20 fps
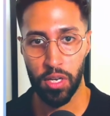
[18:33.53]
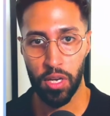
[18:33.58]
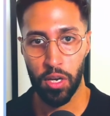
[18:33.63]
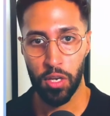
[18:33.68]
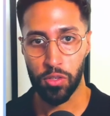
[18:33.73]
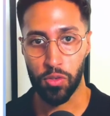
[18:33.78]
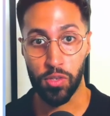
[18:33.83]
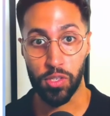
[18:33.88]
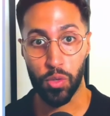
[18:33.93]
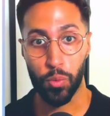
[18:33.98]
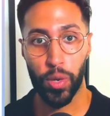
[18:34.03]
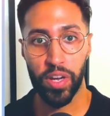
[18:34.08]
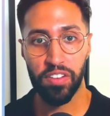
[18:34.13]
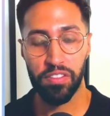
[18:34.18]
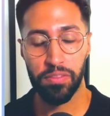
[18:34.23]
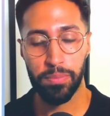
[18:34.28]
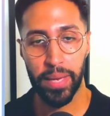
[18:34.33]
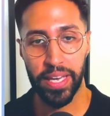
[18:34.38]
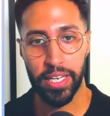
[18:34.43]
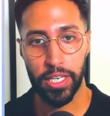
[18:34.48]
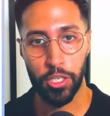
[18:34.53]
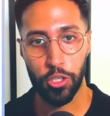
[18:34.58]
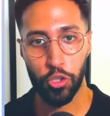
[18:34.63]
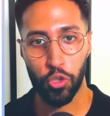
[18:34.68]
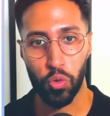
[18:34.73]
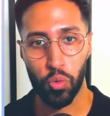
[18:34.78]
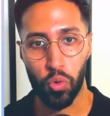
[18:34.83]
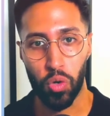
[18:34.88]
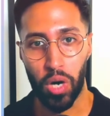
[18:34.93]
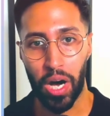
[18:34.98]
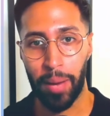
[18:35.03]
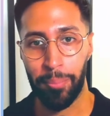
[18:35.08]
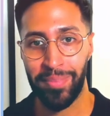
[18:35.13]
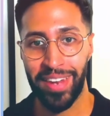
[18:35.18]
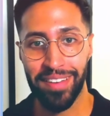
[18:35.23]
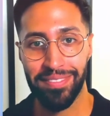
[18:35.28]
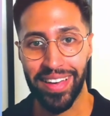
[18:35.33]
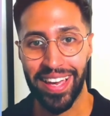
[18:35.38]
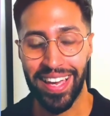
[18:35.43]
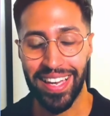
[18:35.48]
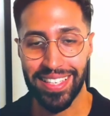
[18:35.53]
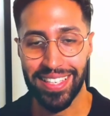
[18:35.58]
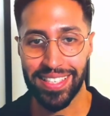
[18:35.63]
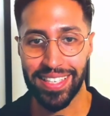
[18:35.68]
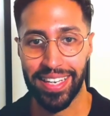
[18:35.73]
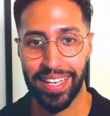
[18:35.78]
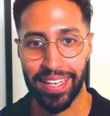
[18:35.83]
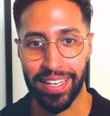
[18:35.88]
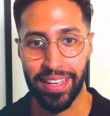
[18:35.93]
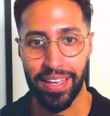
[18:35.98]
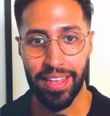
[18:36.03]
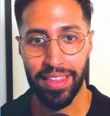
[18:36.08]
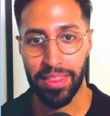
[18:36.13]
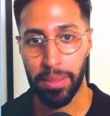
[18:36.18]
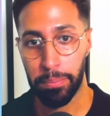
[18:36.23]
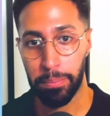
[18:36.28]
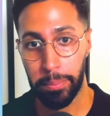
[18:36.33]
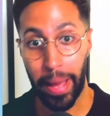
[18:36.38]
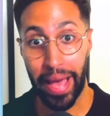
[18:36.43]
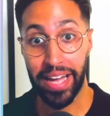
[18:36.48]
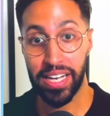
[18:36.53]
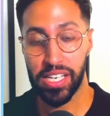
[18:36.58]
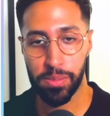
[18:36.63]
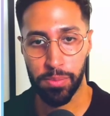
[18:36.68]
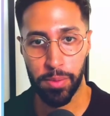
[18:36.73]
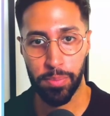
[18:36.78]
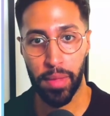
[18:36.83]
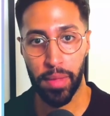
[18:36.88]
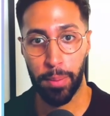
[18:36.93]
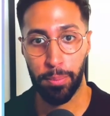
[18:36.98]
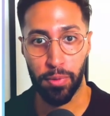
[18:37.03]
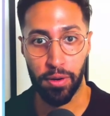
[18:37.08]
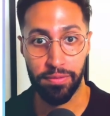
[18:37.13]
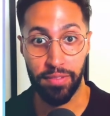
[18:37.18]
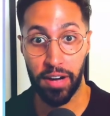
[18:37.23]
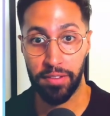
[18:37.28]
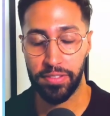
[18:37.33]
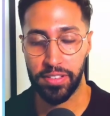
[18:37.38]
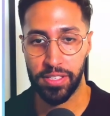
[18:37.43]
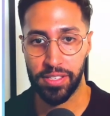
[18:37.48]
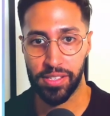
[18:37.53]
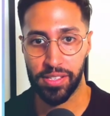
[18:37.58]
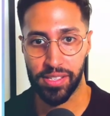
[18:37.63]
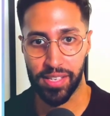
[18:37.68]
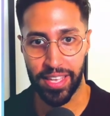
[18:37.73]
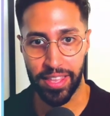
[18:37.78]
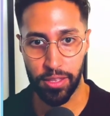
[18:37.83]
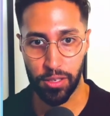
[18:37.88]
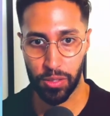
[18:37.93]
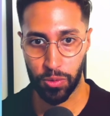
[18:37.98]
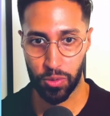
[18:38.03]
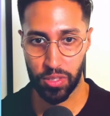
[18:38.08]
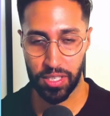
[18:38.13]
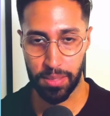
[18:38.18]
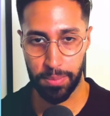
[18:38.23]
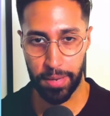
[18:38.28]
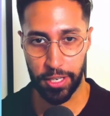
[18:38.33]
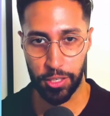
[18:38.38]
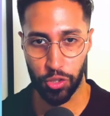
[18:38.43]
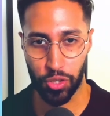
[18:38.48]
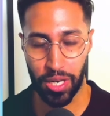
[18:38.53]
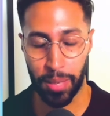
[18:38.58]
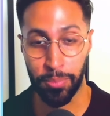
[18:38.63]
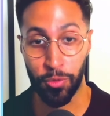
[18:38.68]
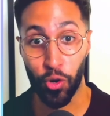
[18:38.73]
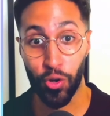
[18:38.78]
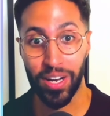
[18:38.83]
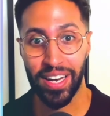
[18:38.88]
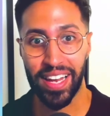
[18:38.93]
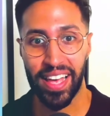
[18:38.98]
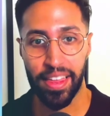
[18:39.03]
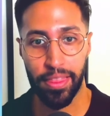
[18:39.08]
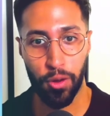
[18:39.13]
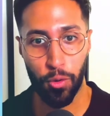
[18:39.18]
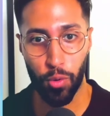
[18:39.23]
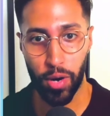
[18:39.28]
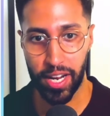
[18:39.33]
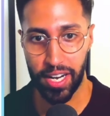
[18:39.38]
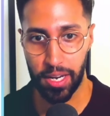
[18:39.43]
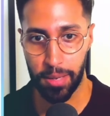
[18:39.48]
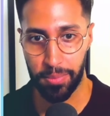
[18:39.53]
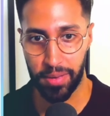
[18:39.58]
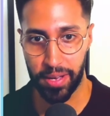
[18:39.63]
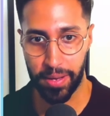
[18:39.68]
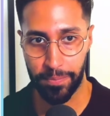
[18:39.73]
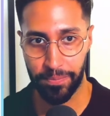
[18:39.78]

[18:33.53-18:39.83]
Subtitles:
So it's a way of making sure I'm never hitting the maximum number of ovens in this automation. I'm not going to hit the rate limit.